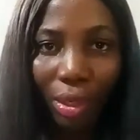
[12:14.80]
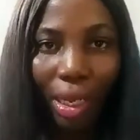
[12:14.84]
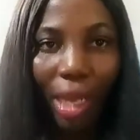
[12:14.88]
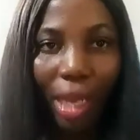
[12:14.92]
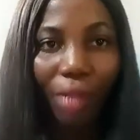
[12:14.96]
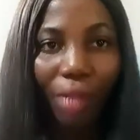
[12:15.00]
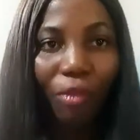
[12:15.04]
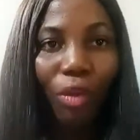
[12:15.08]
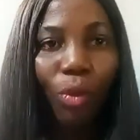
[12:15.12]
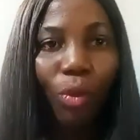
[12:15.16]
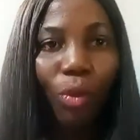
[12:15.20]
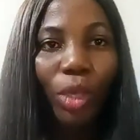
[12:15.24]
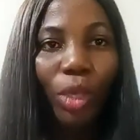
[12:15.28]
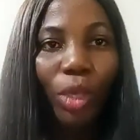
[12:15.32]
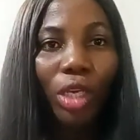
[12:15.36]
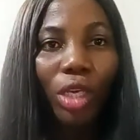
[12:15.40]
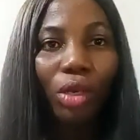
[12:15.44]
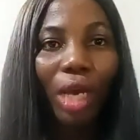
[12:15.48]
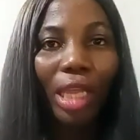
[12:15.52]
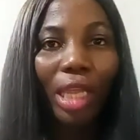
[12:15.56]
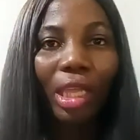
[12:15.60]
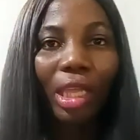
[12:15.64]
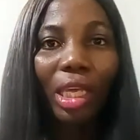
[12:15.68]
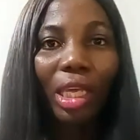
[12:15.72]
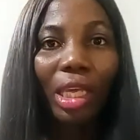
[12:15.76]
every I
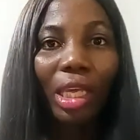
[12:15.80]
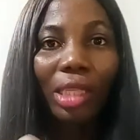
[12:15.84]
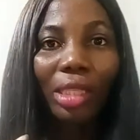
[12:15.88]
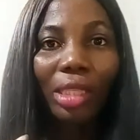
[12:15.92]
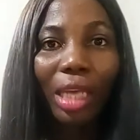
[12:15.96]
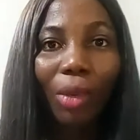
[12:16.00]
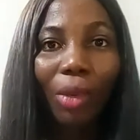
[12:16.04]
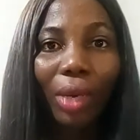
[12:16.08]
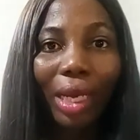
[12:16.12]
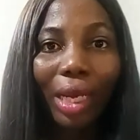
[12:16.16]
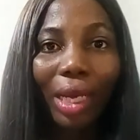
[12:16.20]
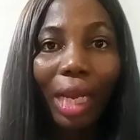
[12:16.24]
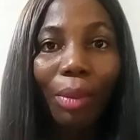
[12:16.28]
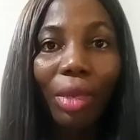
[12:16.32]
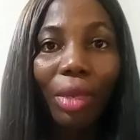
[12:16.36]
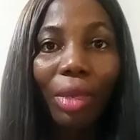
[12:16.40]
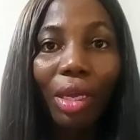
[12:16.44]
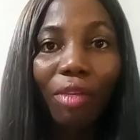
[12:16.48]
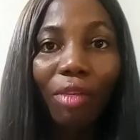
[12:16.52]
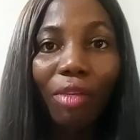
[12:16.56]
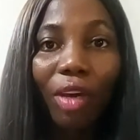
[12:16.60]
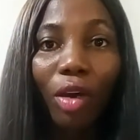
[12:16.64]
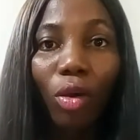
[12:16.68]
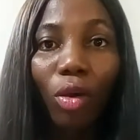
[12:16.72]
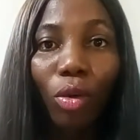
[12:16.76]
think entire academic
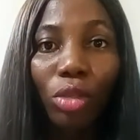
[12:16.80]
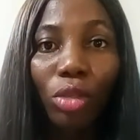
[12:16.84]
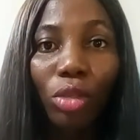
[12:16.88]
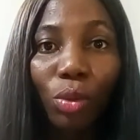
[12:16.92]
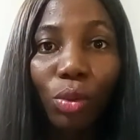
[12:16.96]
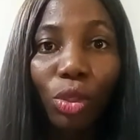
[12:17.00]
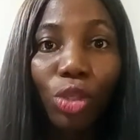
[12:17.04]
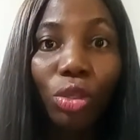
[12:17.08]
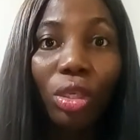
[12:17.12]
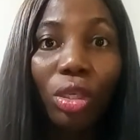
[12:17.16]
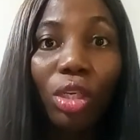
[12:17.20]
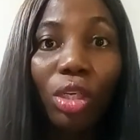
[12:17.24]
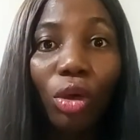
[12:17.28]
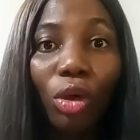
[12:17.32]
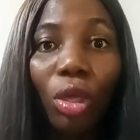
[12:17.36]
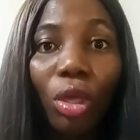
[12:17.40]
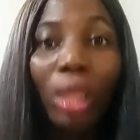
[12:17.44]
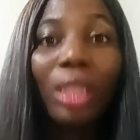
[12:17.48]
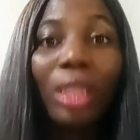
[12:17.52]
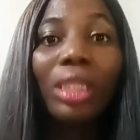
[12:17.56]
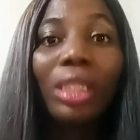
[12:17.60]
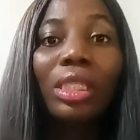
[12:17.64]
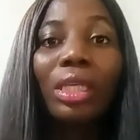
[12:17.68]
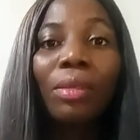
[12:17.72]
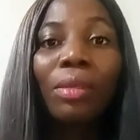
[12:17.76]
faculty, we usually call
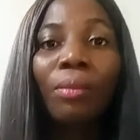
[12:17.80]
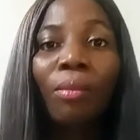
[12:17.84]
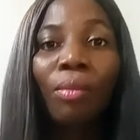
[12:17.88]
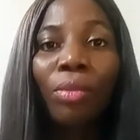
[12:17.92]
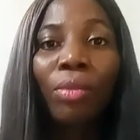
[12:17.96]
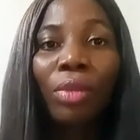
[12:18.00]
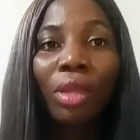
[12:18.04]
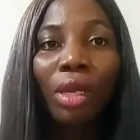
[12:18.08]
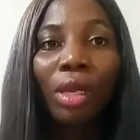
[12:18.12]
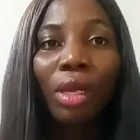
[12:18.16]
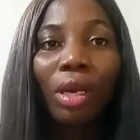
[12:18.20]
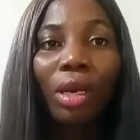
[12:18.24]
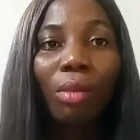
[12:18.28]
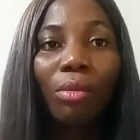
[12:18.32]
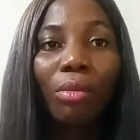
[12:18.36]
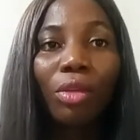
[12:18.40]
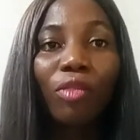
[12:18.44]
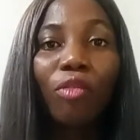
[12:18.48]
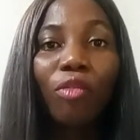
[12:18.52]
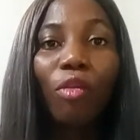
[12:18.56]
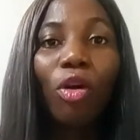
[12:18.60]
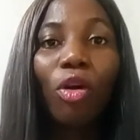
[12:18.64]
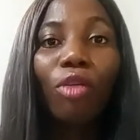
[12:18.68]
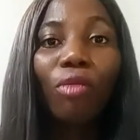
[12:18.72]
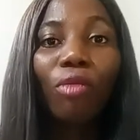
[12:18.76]
it um, the
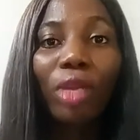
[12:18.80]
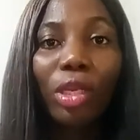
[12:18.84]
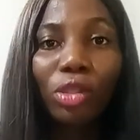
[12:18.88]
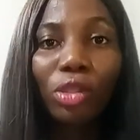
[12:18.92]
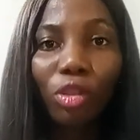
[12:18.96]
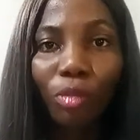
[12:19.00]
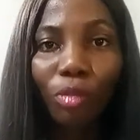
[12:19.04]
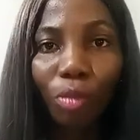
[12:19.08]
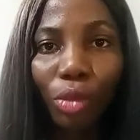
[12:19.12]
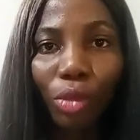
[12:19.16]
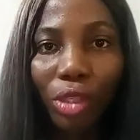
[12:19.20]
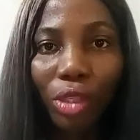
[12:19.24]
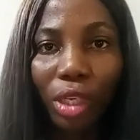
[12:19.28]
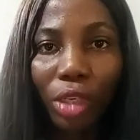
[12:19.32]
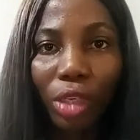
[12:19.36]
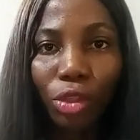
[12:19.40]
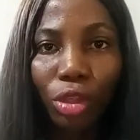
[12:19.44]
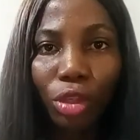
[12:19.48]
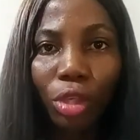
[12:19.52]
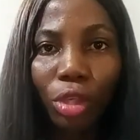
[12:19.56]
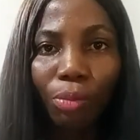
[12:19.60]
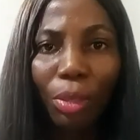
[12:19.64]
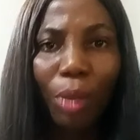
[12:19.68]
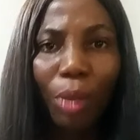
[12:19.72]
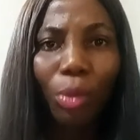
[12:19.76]
four rings of
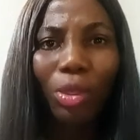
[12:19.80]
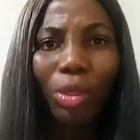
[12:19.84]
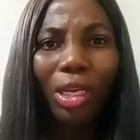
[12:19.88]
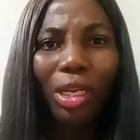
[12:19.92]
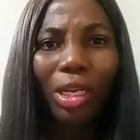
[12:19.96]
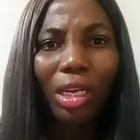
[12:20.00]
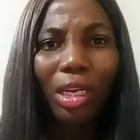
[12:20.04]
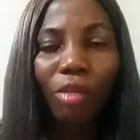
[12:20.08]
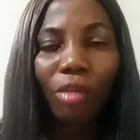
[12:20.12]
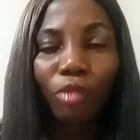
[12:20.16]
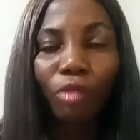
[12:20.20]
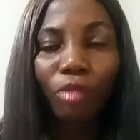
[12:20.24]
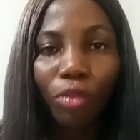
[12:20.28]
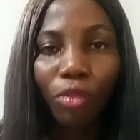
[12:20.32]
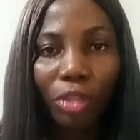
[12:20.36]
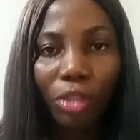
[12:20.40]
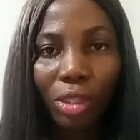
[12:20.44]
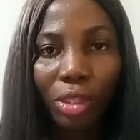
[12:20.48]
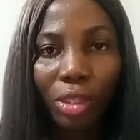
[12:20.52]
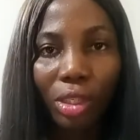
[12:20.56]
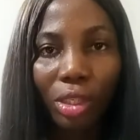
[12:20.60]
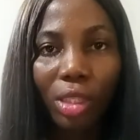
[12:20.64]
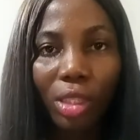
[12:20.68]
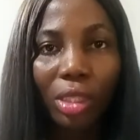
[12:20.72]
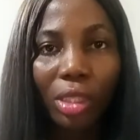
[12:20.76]
protection, people that are involved
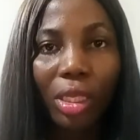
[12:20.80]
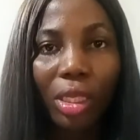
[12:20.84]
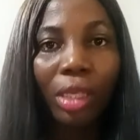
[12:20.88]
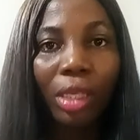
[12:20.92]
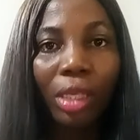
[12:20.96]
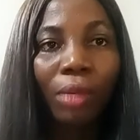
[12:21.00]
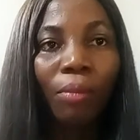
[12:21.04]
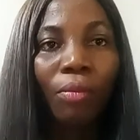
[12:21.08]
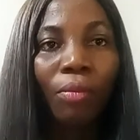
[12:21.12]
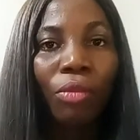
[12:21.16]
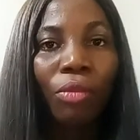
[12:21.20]
in this thing.